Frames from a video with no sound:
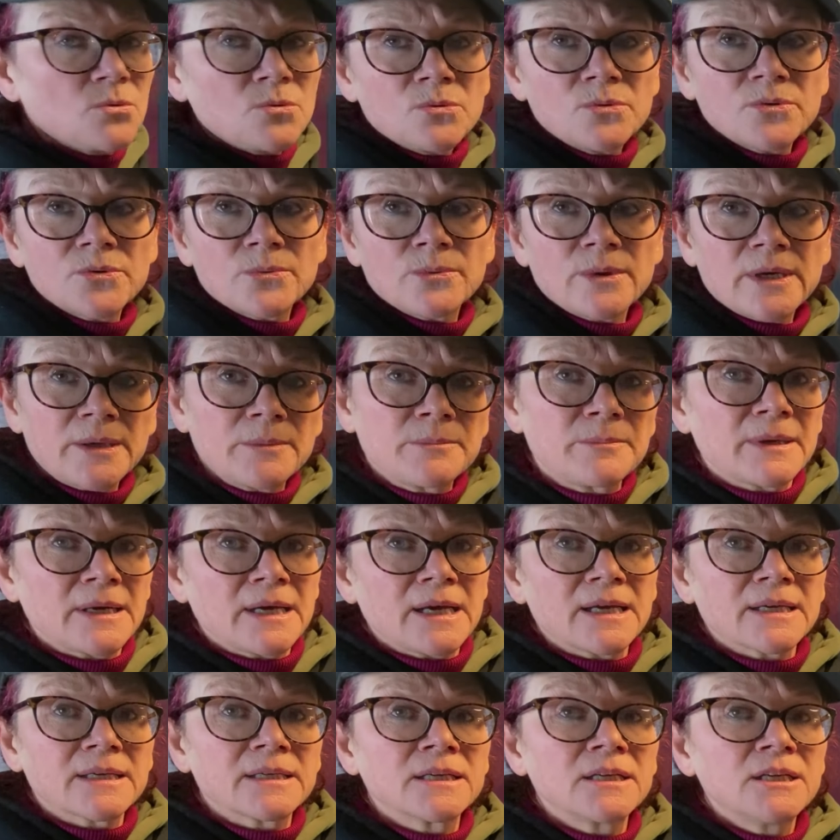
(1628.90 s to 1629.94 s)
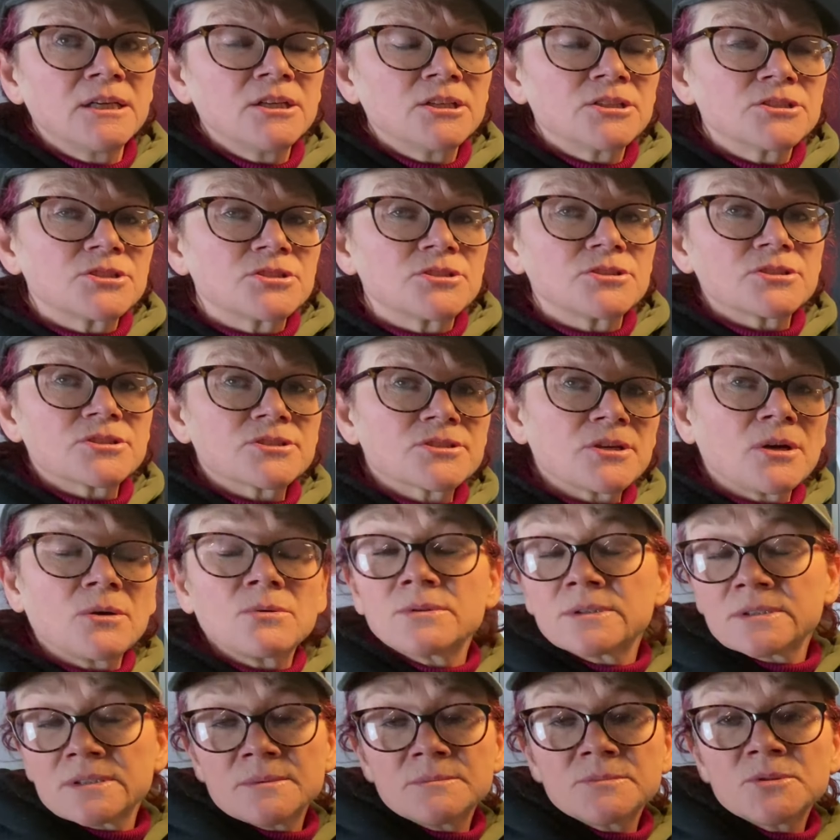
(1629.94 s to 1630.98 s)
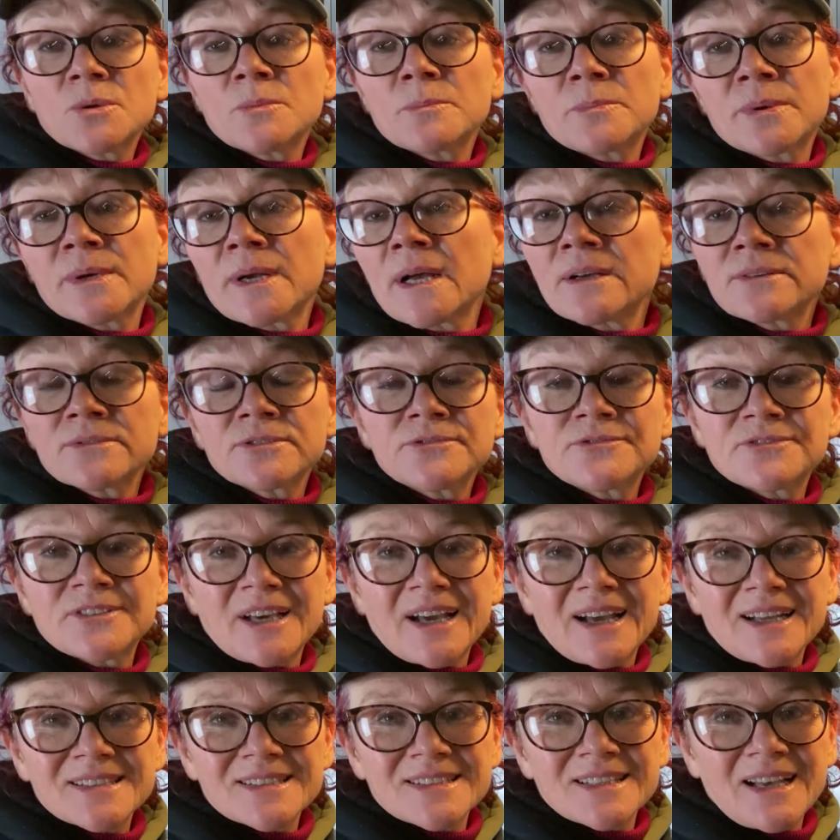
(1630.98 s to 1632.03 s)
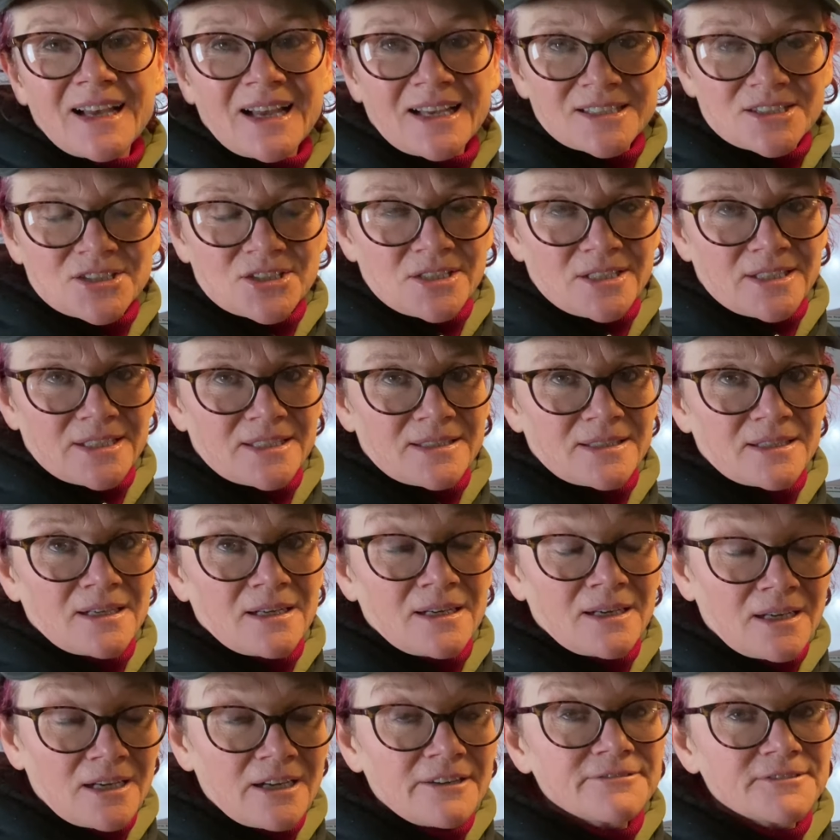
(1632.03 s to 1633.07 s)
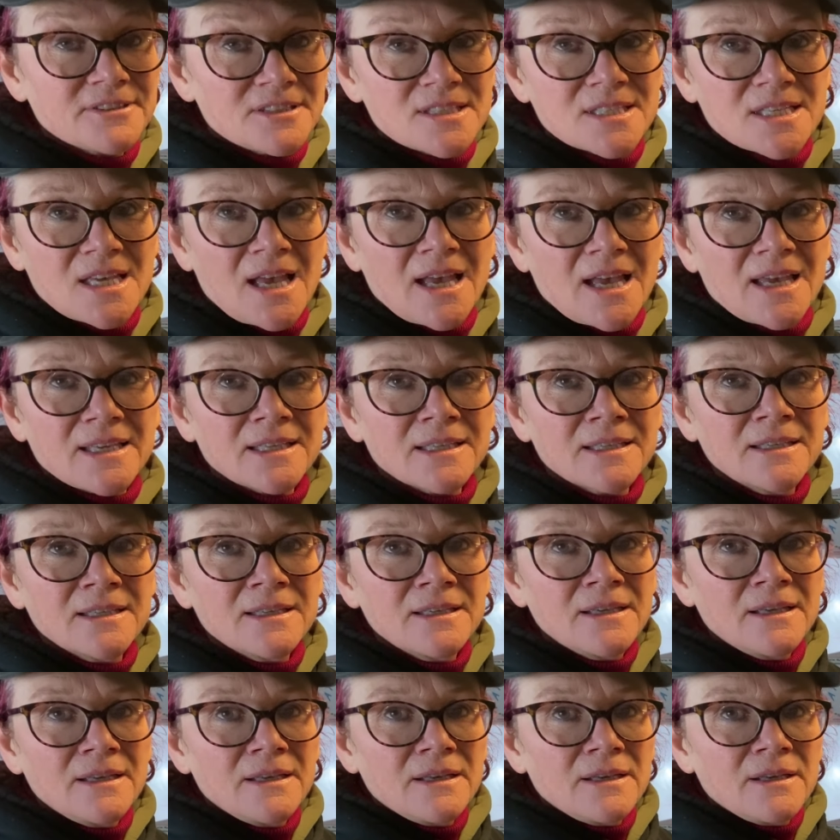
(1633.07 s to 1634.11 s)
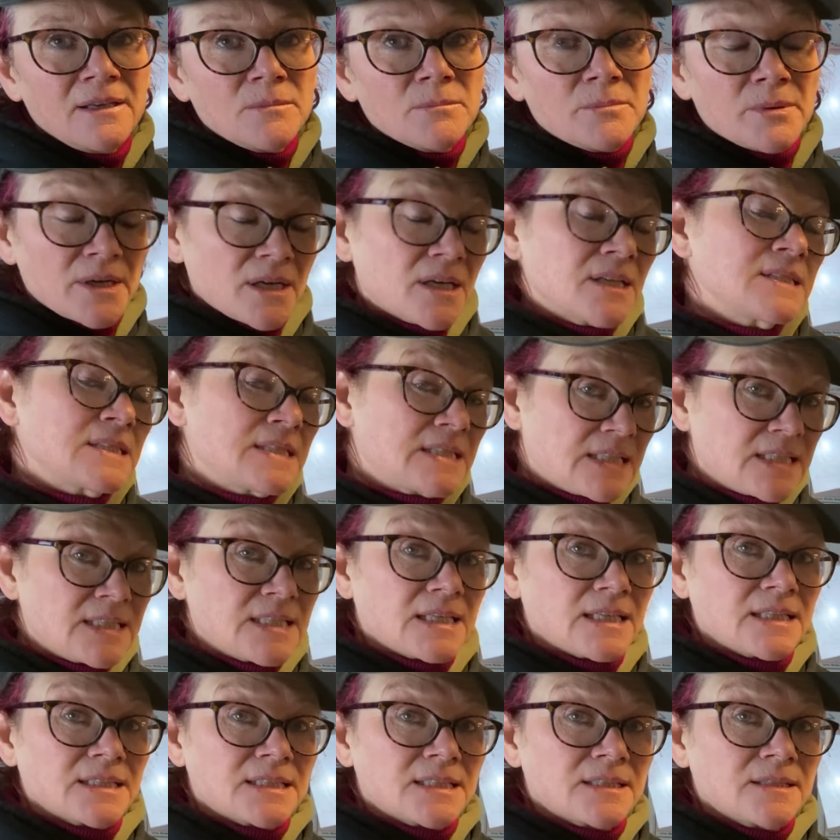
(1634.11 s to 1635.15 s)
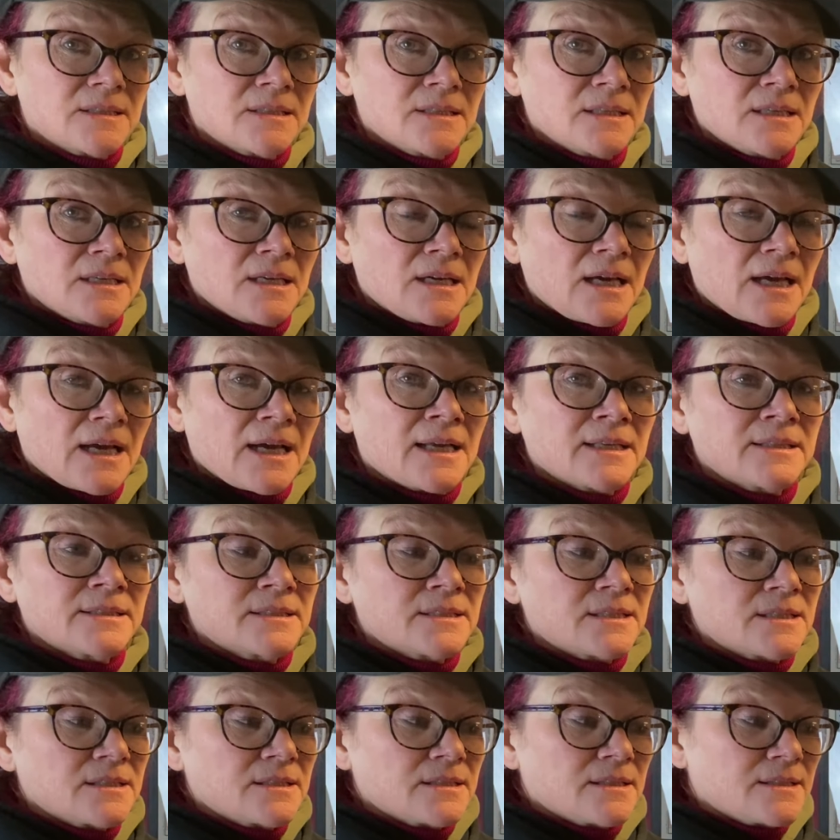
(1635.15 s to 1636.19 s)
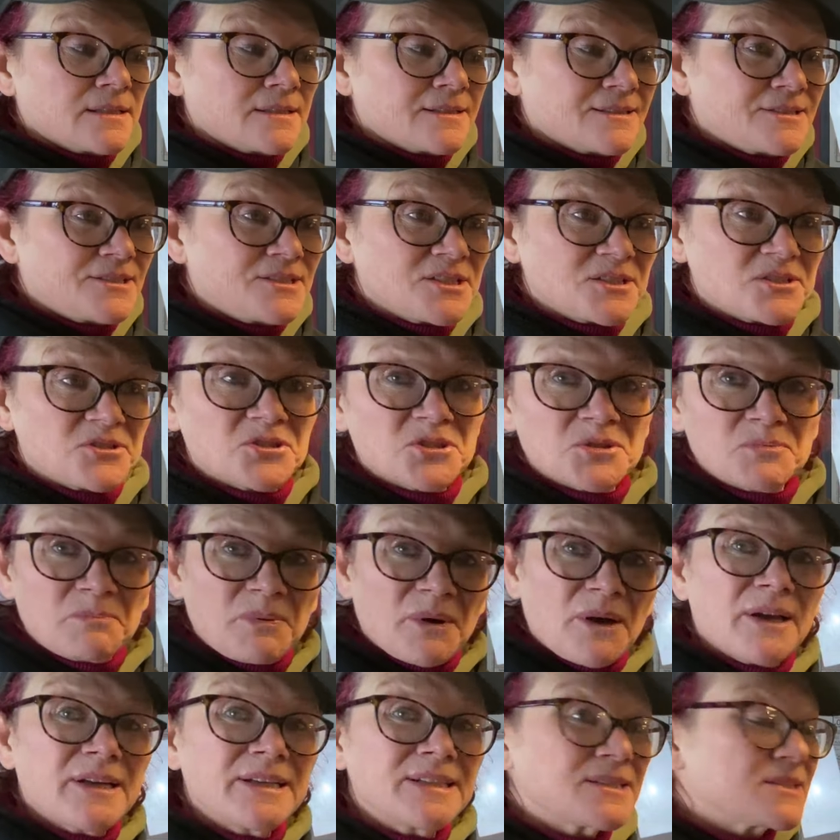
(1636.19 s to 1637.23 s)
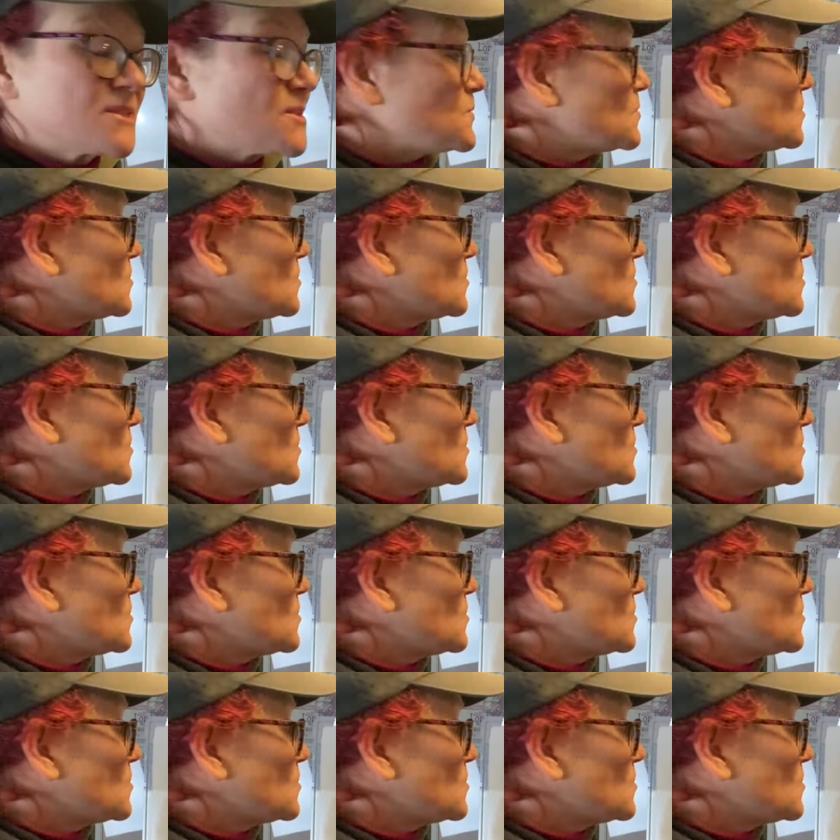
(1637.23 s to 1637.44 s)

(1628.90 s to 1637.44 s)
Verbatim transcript: all the way back to the sole. And I'm not proud of that, actually, I have to say. But I did it. And despite